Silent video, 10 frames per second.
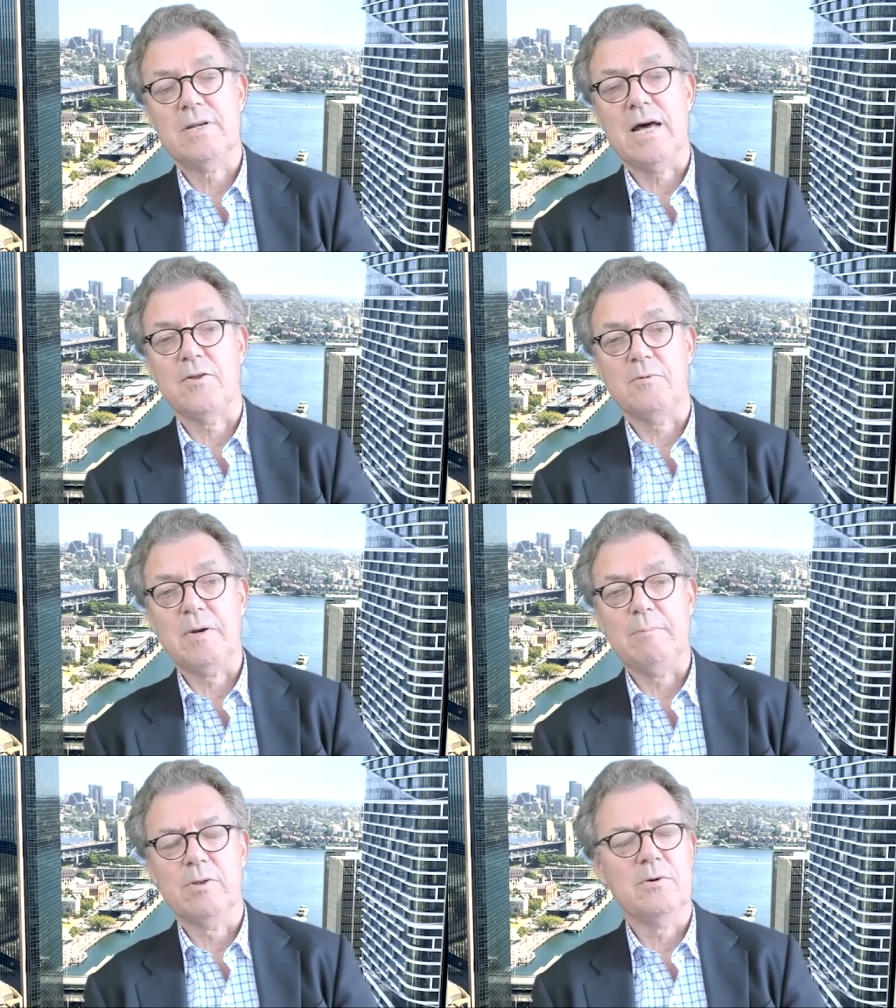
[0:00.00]
None of the
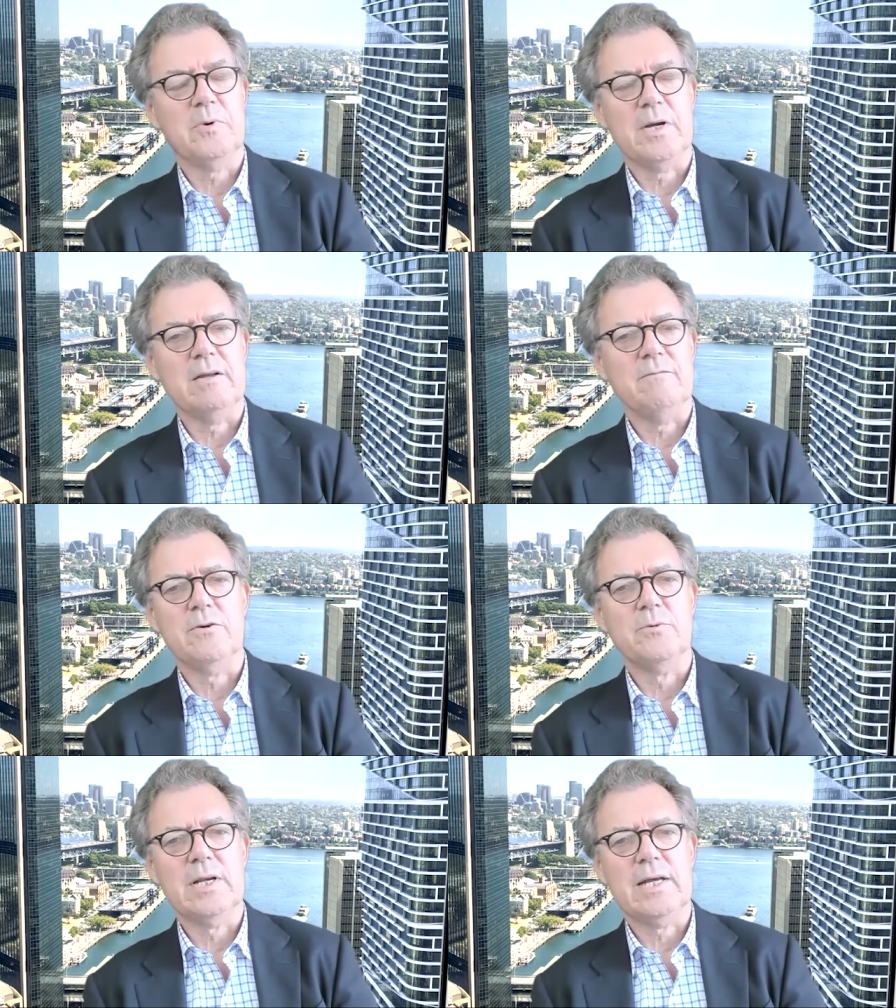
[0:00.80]
people that we
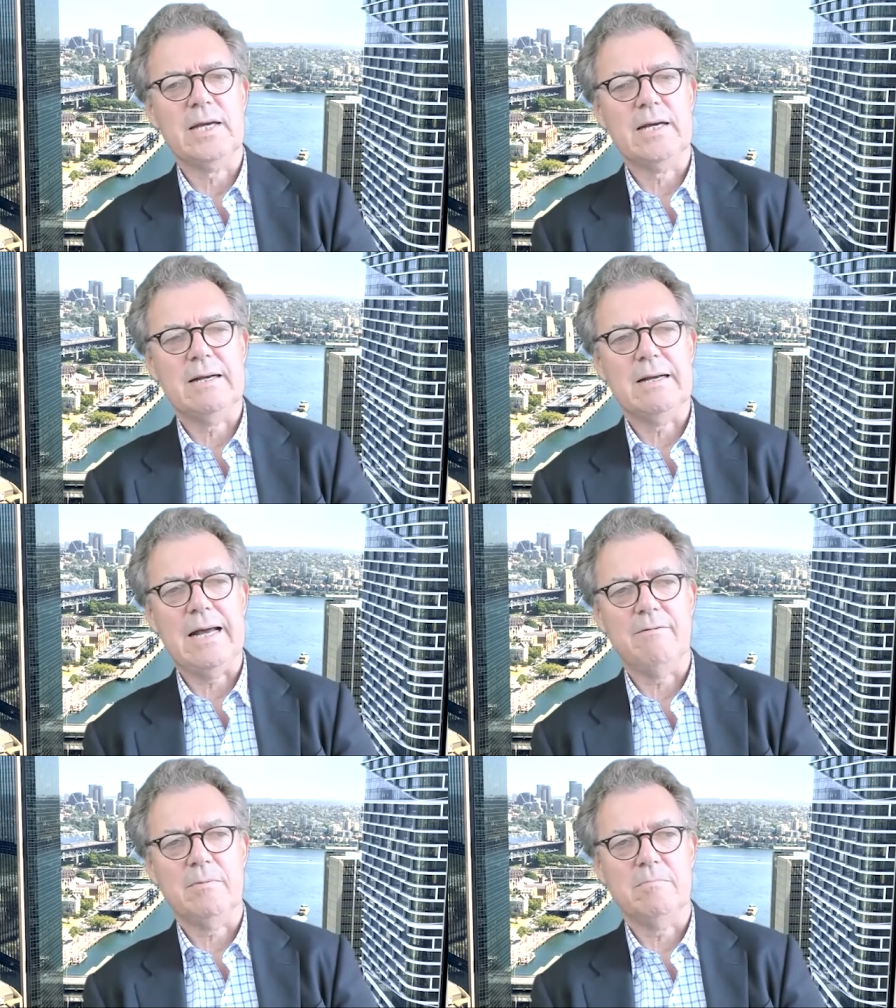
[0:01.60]
interview really
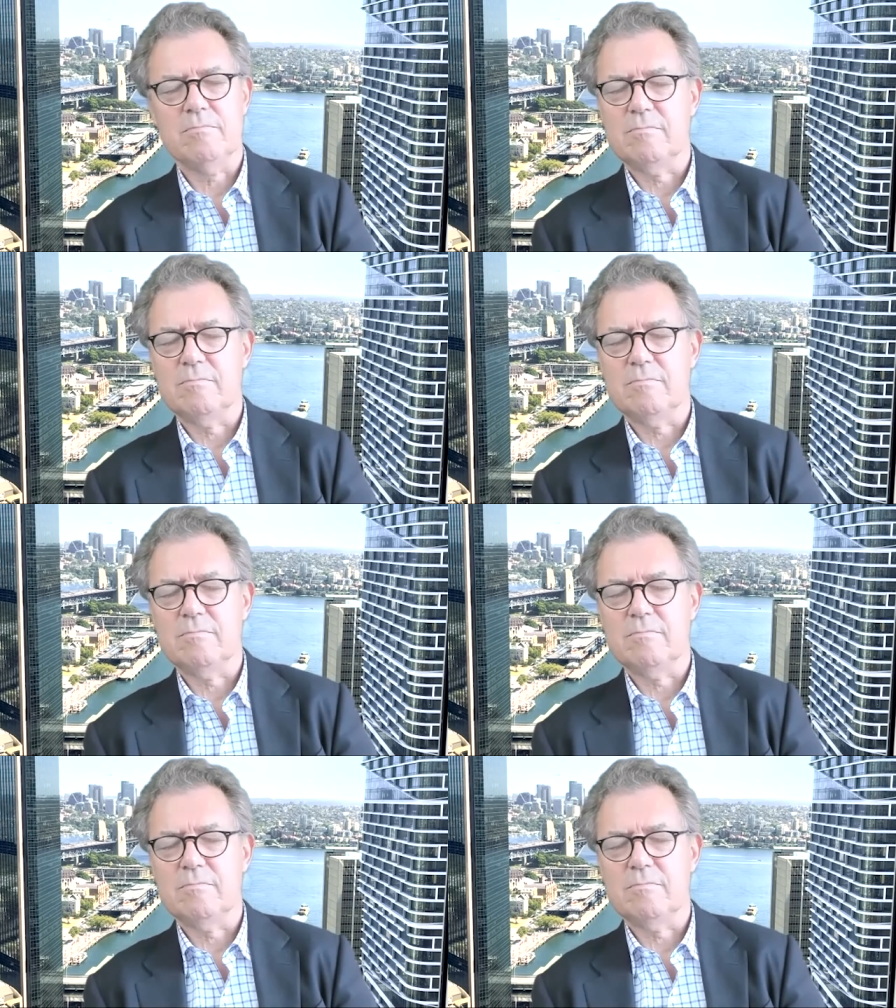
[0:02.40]
have a